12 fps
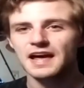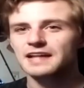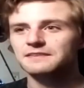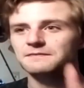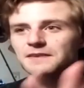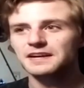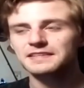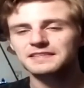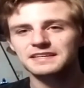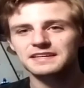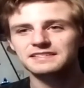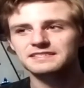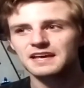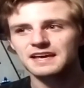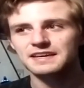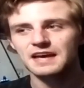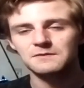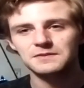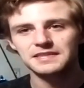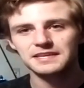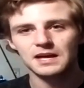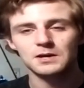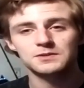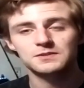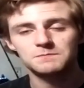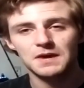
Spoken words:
and the funny thing is, like, everything else